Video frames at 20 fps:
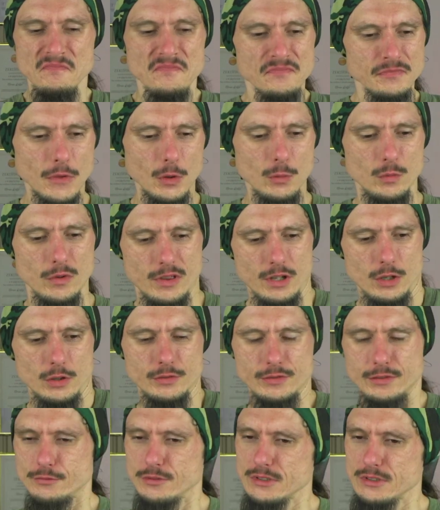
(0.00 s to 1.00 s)

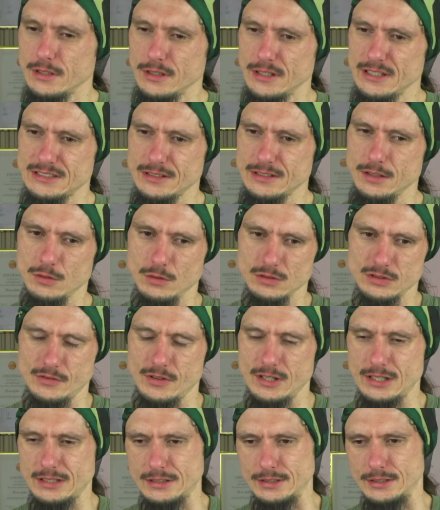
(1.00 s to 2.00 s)
Without realizing that also
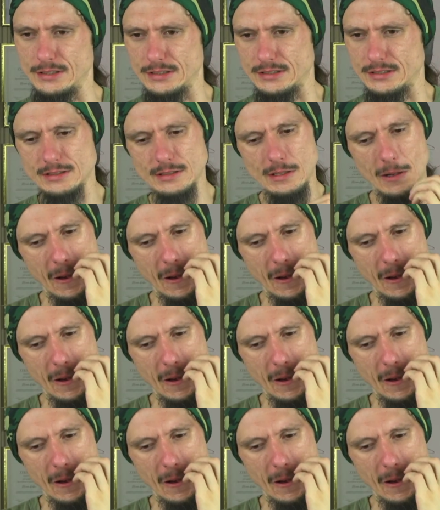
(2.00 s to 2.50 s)
that takes